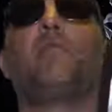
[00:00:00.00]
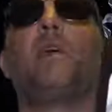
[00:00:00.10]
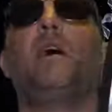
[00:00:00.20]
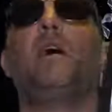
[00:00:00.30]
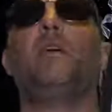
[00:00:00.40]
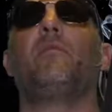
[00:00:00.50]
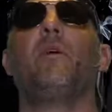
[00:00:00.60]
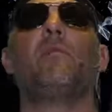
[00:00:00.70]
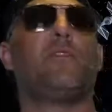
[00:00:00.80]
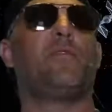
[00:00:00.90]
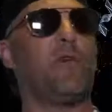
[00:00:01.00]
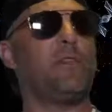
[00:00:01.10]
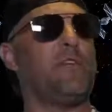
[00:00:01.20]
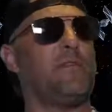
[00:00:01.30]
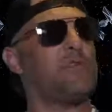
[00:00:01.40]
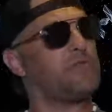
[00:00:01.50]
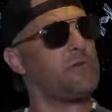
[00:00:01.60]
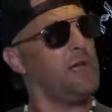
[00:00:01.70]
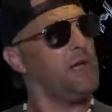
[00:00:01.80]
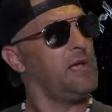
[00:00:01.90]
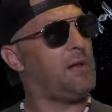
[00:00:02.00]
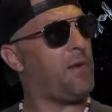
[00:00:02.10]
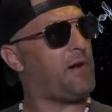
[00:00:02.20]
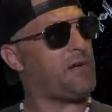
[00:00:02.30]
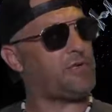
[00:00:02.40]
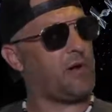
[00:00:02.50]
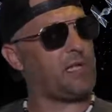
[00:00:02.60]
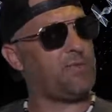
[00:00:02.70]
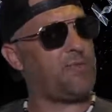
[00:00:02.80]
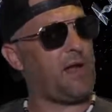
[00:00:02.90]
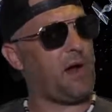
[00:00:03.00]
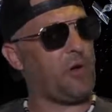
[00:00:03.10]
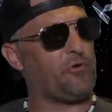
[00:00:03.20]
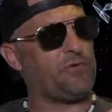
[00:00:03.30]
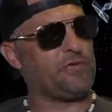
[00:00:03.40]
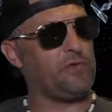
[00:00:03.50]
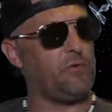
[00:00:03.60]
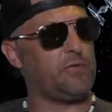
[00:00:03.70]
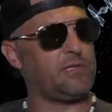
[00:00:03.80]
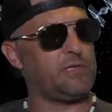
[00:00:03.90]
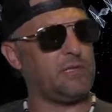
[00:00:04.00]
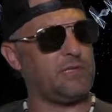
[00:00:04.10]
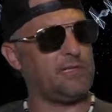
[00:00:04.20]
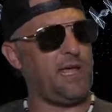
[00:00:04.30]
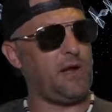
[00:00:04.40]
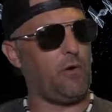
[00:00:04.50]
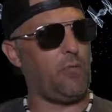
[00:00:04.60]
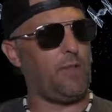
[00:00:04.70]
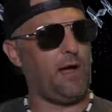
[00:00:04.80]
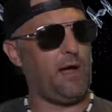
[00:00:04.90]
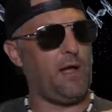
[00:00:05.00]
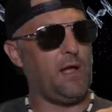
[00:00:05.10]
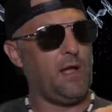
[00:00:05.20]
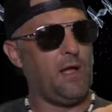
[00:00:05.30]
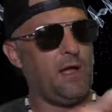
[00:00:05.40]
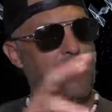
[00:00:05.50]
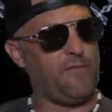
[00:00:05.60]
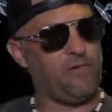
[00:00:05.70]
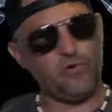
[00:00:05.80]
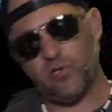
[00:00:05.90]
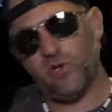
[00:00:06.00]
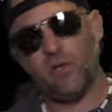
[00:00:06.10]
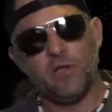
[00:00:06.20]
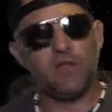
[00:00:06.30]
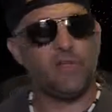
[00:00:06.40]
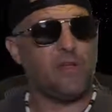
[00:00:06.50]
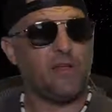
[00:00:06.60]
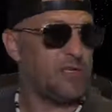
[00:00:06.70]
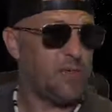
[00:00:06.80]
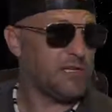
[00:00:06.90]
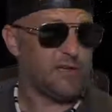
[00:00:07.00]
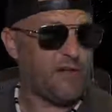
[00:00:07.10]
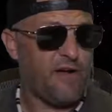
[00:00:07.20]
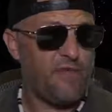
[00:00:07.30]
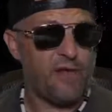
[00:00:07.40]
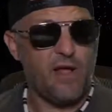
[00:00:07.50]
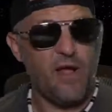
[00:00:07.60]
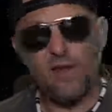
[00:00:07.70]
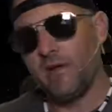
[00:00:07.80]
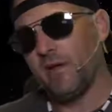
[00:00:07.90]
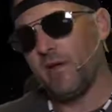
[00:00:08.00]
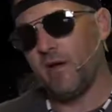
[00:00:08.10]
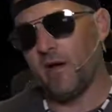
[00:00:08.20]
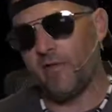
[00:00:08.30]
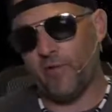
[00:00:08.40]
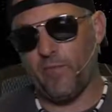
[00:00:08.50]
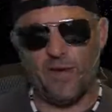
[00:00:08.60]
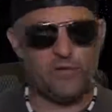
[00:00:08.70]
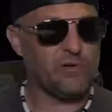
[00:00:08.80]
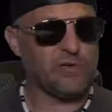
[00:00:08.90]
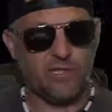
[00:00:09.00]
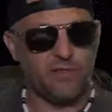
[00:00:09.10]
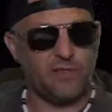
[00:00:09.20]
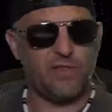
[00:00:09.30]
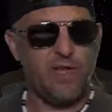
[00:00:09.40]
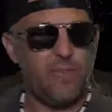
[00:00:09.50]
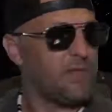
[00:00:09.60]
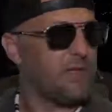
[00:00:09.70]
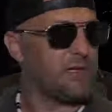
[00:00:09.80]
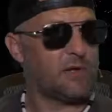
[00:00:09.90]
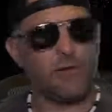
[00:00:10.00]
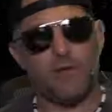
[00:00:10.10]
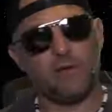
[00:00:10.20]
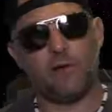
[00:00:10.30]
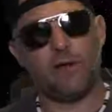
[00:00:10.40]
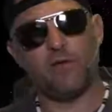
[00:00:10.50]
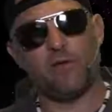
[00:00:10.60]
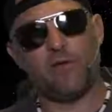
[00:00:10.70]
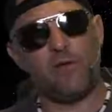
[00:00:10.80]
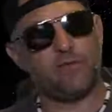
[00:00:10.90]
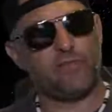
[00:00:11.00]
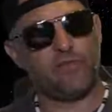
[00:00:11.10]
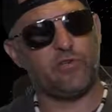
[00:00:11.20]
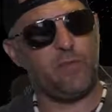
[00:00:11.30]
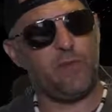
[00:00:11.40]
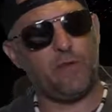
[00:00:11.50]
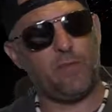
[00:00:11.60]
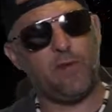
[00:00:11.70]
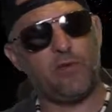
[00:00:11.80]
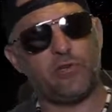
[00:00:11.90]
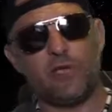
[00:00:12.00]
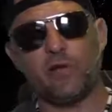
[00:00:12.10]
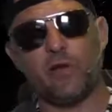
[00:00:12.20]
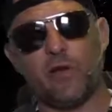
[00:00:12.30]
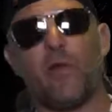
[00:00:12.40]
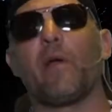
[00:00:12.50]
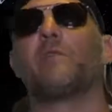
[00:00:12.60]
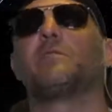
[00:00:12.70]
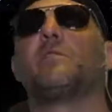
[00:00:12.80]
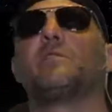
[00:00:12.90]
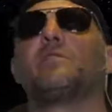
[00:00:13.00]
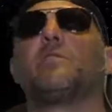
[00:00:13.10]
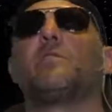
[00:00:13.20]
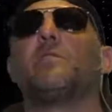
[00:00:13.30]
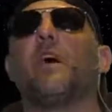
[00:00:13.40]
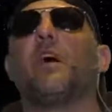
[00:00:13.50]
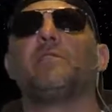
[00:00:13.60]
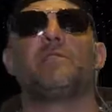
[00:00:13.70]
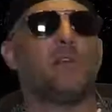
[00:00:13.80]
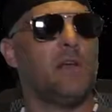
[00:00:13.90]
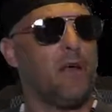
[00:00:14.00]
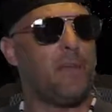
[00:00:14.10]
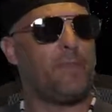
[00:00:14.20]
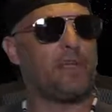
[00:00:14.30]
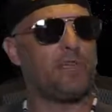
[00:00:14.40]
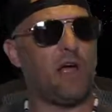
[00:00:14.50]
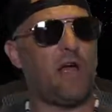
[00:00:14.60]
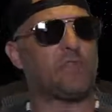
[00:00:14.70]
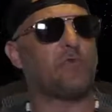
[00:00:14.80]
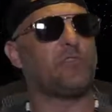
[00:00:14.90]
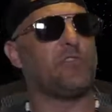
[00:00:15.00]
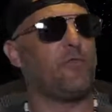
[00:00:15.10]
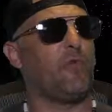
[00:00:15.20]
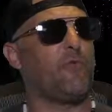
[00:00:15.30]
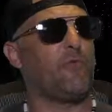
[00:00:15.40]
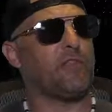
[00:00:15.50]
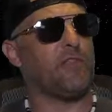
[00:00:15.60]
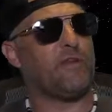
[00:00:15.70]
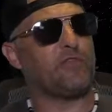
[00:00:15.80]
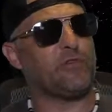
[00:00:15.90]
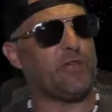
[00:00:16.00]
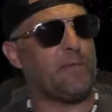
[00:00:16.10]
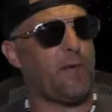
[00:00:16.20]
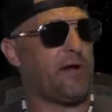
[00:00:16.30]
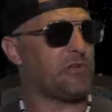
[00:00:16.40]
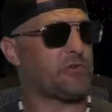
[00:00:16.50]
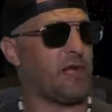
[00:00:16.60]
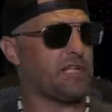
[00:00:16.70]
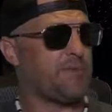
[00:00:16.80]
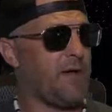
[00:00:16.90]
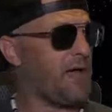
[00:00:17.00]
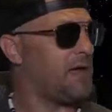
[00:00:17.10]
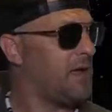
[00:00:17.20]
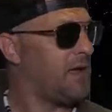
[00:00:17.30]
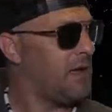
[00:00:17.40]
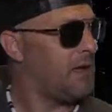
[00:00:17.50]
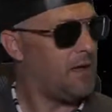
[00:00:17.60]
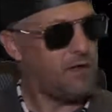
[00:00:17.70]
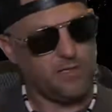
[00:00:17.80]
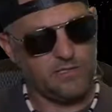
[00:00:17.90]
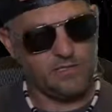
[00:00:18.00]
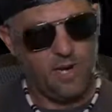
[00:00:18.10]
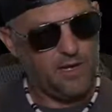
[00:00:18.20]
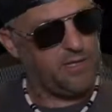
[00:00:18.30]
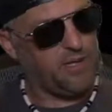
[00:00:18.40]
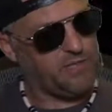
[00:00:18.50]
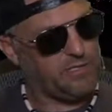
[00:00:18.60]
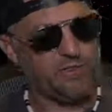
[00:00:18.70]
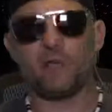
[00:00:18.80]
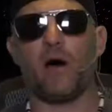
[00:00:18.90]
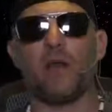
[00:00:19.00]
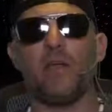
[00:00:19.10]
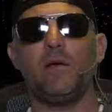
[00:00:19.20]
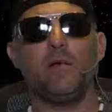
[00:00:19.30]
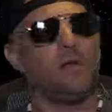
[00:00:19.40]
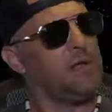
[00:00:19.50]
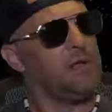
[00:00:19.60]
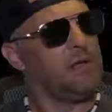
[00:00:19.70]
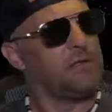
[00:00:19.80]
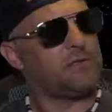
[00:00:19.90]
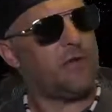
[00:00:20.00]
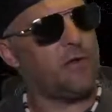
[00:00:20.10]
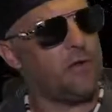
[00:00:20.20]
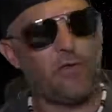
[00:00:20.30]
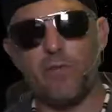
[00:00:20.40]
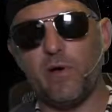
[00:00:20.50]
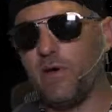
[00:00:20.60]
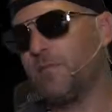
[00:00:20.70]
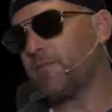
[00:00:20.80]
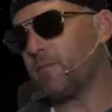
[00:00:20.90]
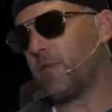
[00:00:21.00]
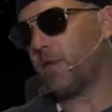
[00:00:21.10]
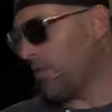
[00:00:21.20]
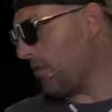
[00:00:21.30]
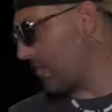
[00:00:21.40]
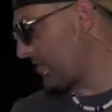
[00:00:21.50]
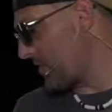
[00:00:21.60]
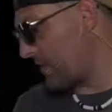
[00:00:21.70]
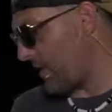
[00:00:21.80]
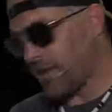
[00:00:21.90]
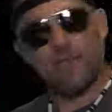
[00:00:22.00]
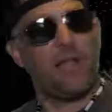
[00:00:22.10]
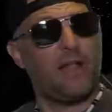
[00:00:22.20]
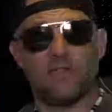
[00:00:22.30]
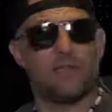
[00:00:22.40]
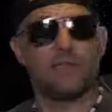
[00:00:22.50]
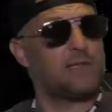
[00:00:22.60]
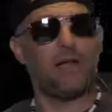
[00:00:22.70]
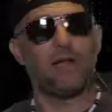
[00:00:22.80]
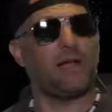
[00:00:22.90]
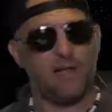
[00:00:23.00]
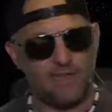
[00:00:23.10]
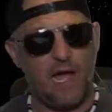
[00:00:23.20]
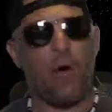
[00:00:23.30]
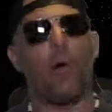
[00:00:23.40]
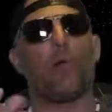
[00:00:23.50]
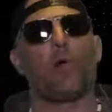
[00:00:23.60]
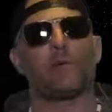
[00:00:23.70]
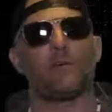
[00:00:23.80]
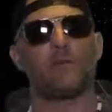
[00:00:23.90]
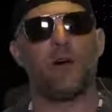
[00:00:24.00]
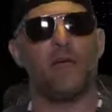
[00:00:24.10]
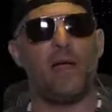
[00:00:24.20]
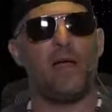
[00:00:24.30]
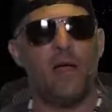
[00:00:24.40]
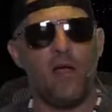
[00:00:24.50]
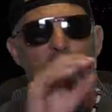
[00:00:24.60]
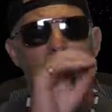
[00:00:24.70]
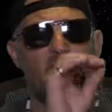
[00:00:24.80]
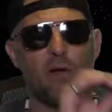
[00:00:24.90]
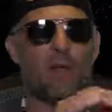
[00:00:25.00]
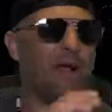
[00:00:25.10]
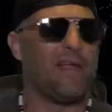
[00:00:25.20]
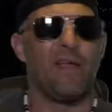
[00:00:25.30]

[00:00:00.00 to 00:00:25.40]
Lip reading: we have the 40th anniversary Empire Strikes Back R2-D2. This is the Dagobah version. Don't forget, shipping is just $5.99. If you're a patron, thing like that, it's a great deal there. You get some free shipping depending on your tier and all that good stuff. So there you have it. PG9 for 24, 40th anniversary, Empire Strikes Back. Scott M. What's up, Scott M? Saw you earlier, buddy. Cool. There you have that. That's how it works. You saw that? There's a number.